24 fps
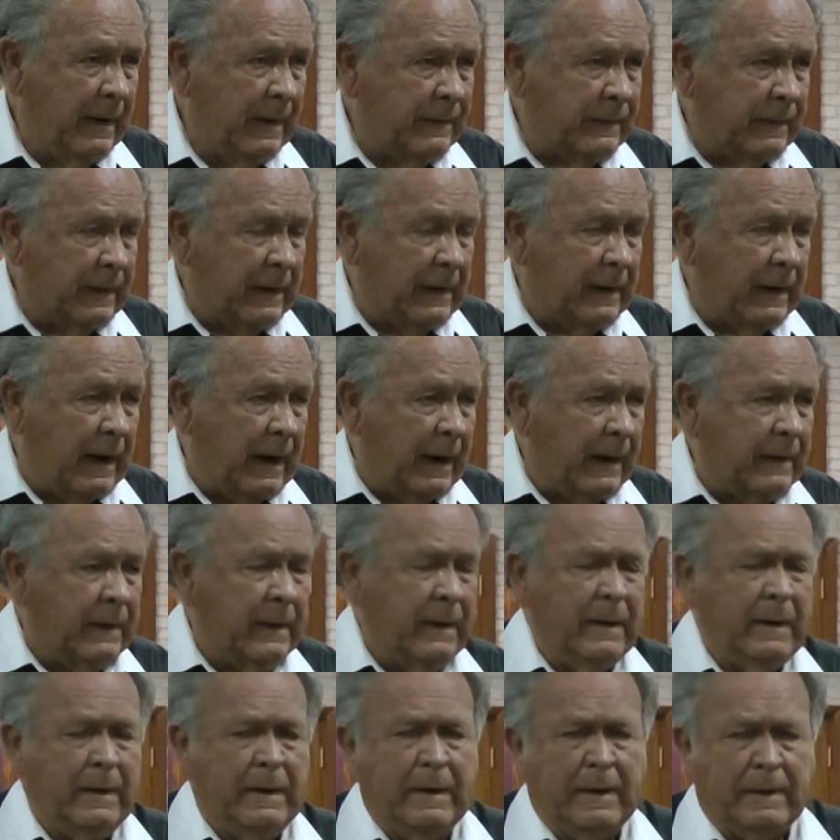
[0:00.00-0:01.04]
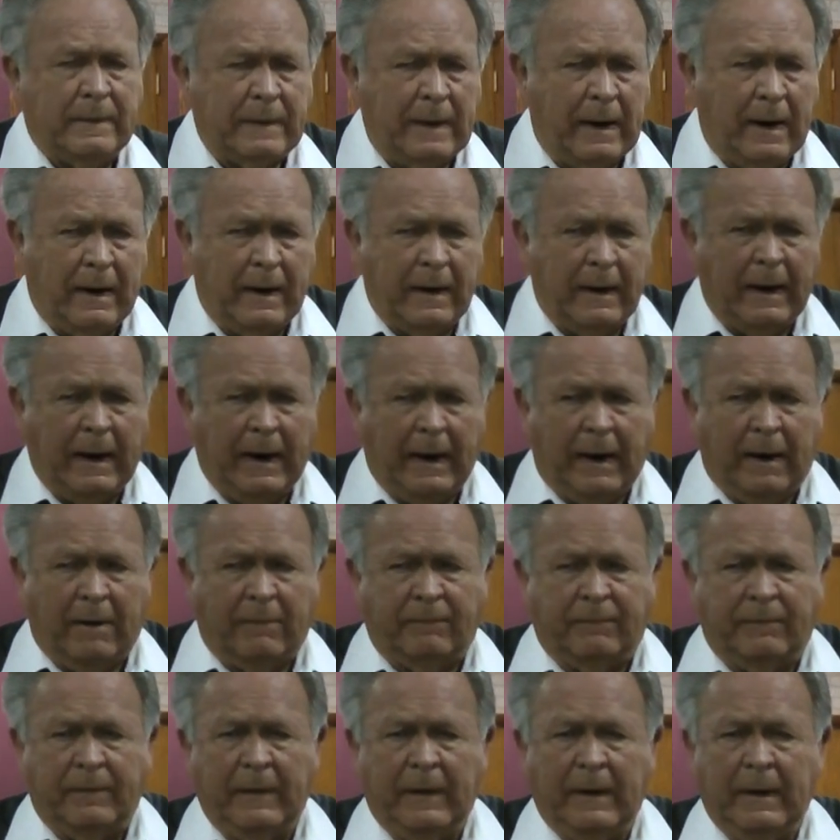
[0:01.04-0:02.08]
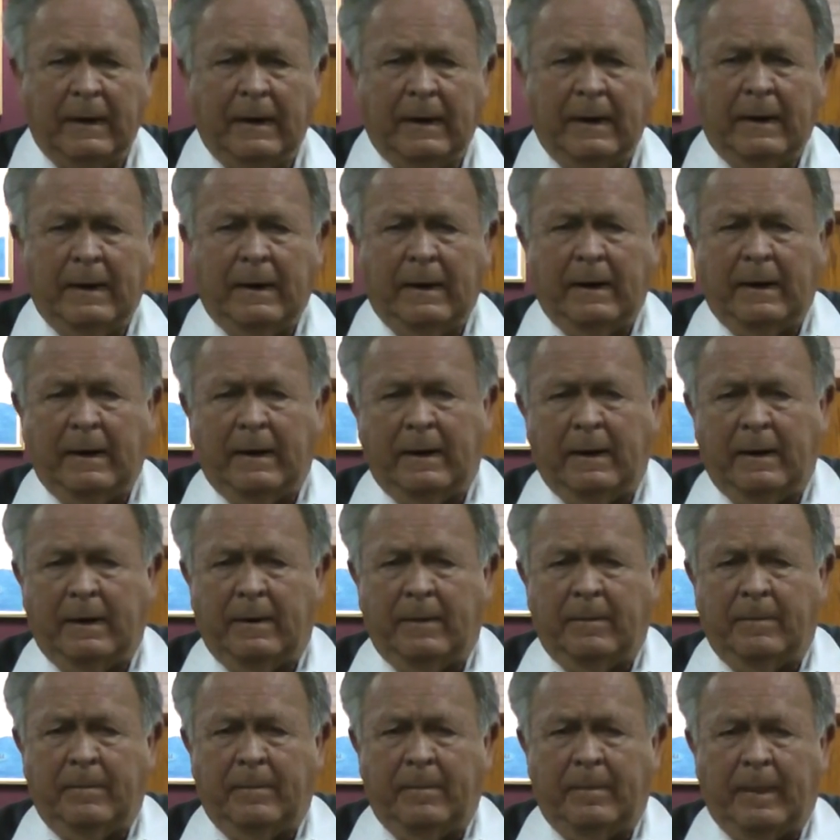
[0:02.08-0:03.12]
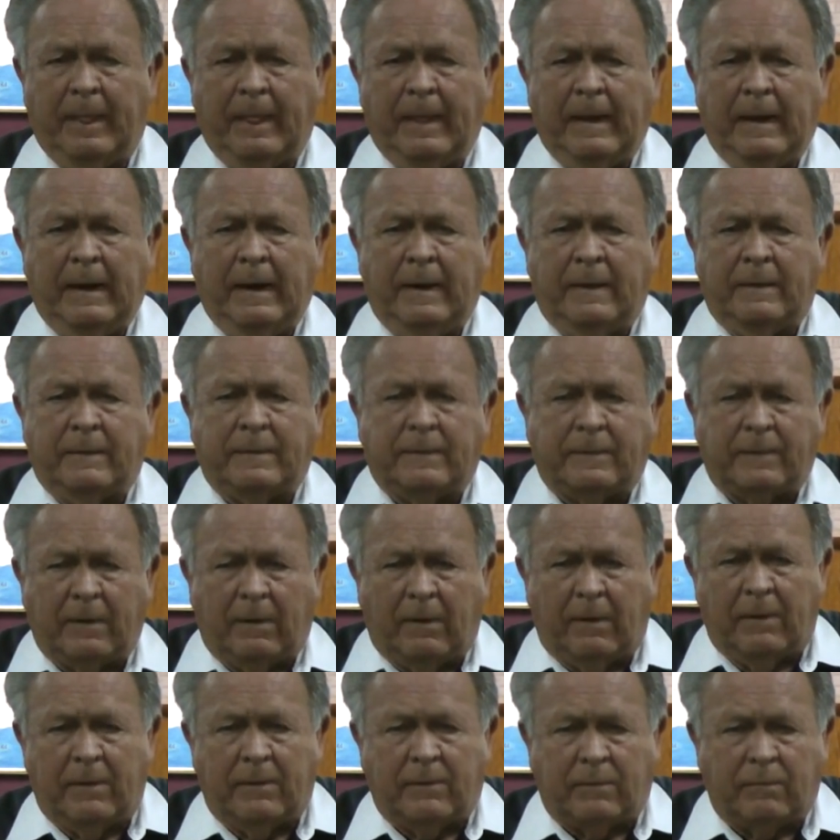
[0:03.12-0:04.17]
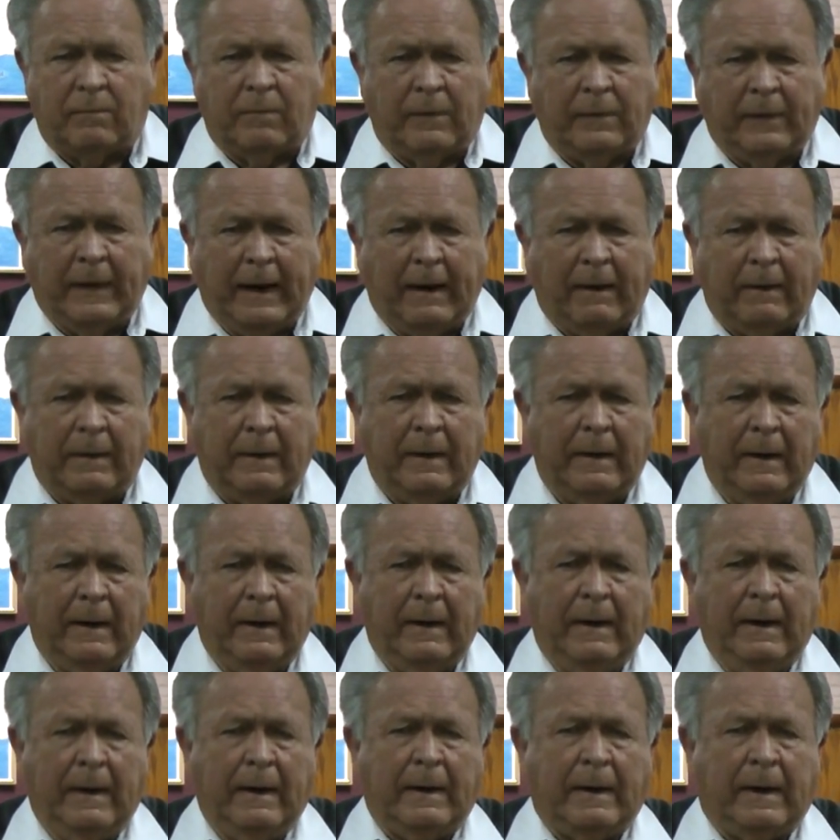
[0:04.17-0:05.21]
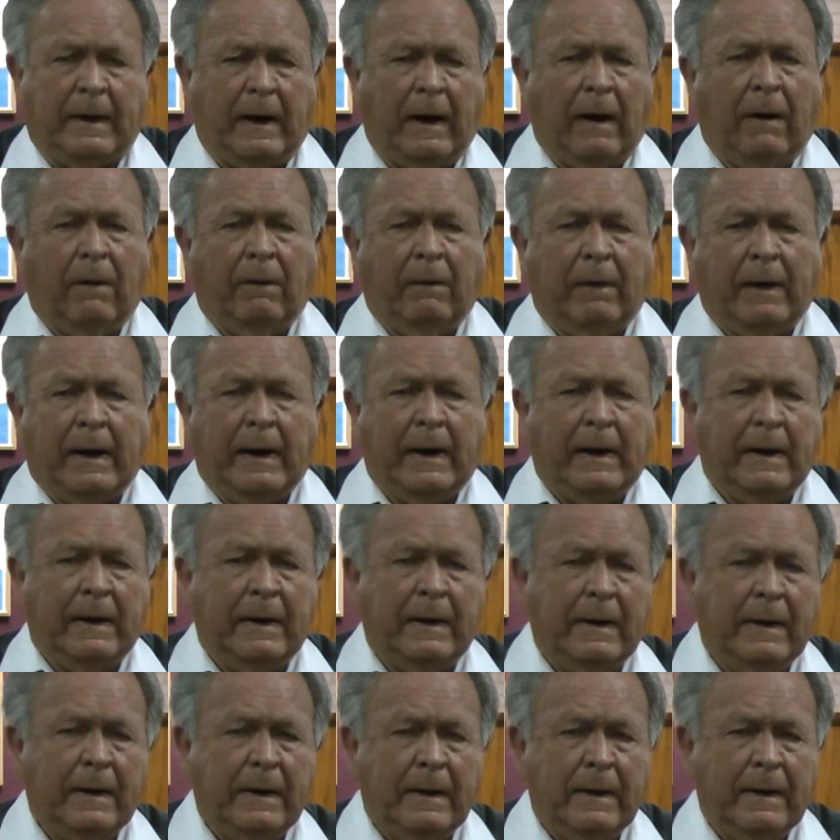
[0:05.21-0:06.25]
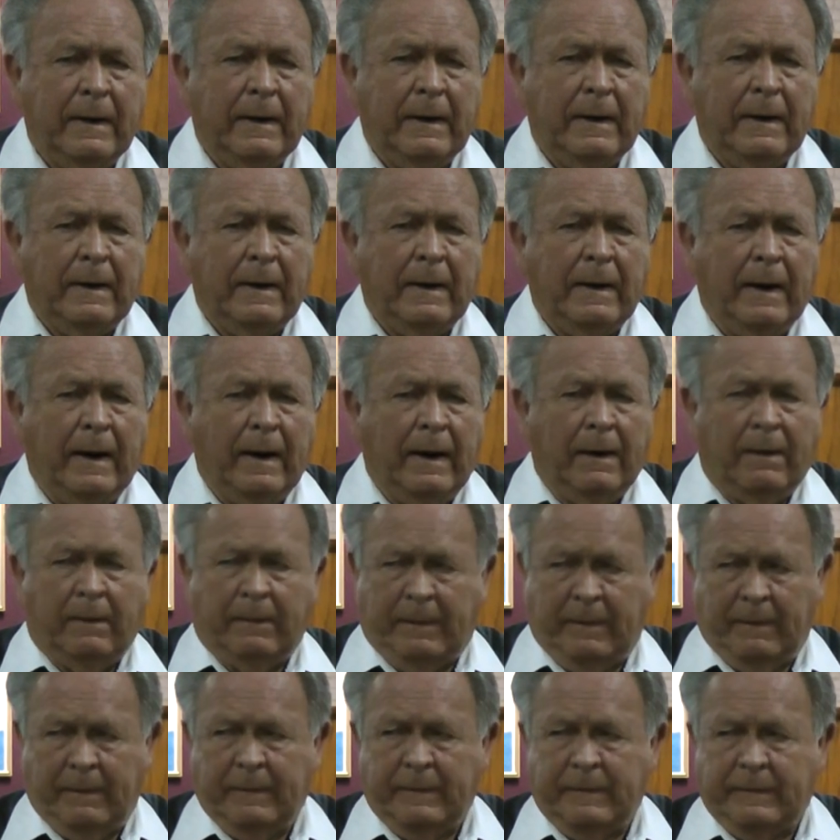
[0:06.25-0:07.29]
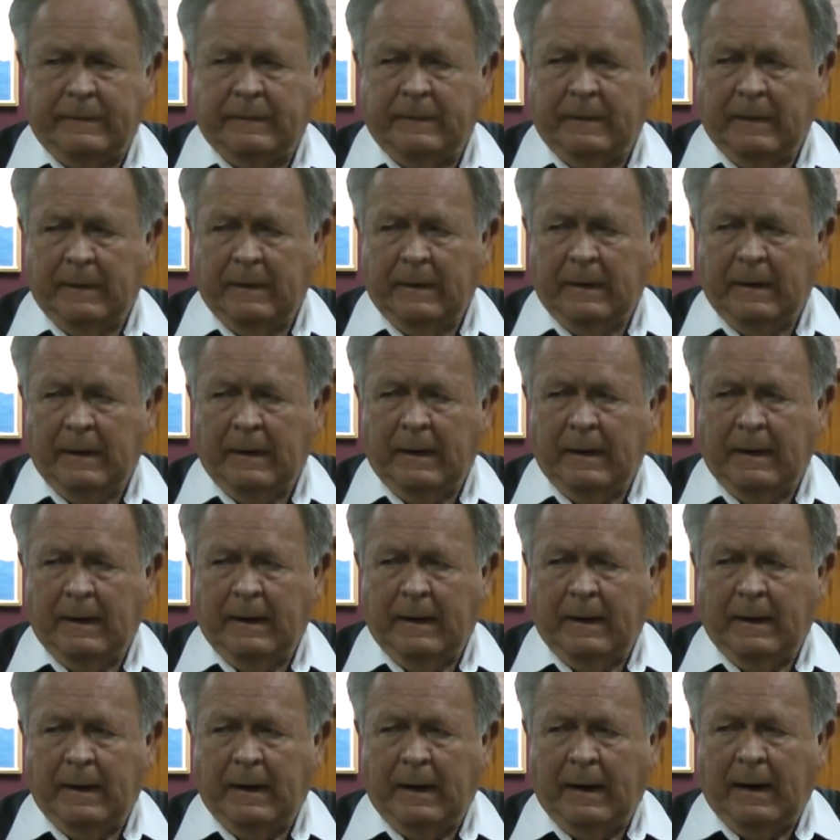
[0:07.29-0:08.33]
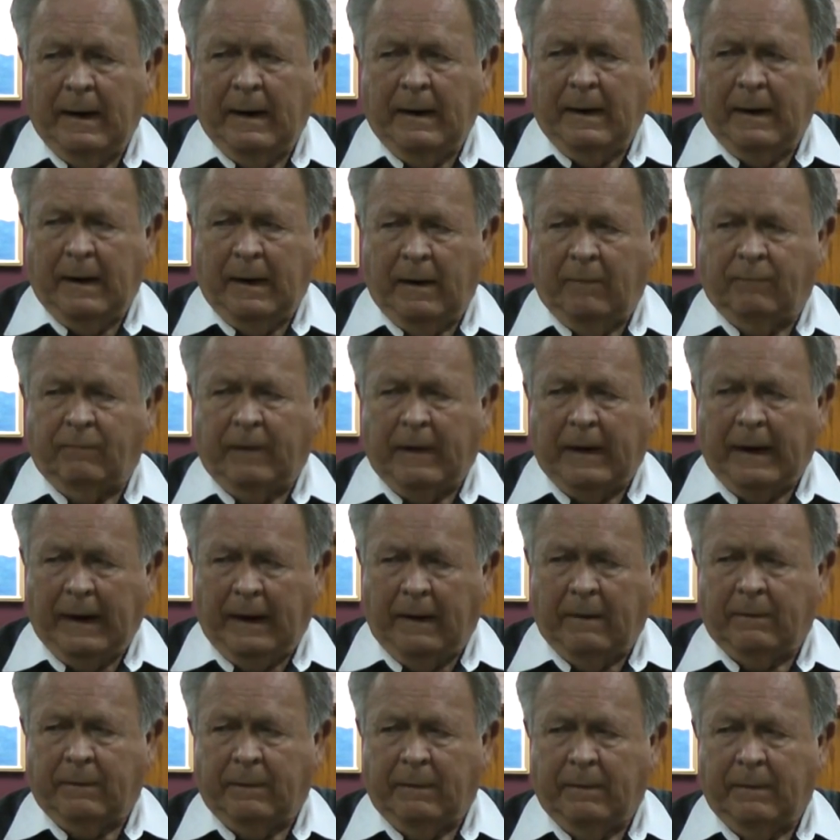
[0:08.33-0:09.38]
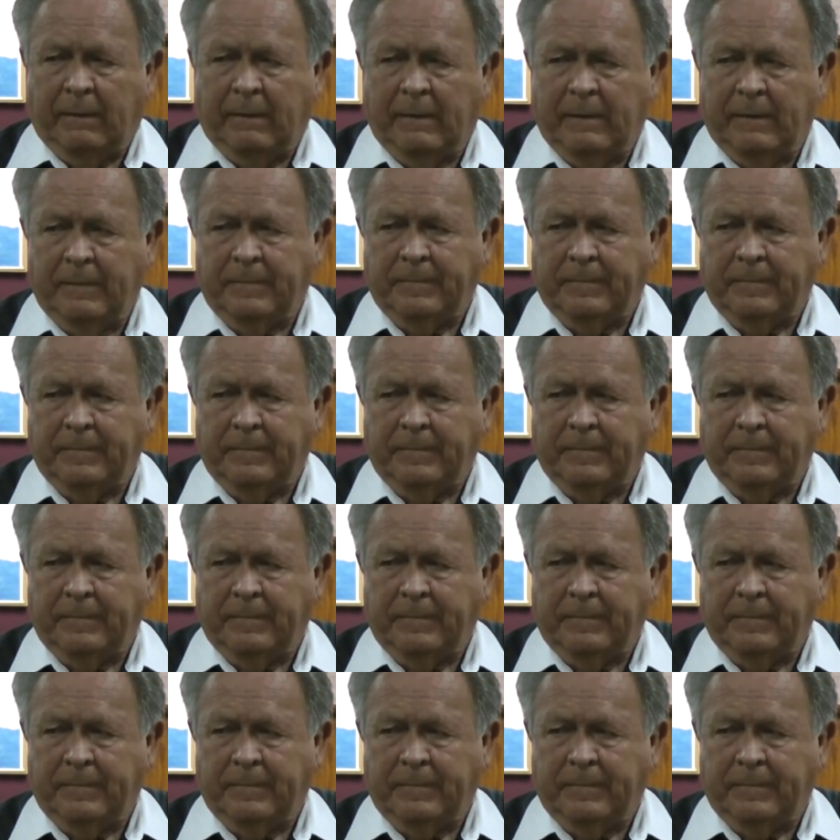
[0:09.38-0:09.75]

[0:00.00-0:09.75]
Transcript: See, God does not have um, his church without carrying elders. And every elder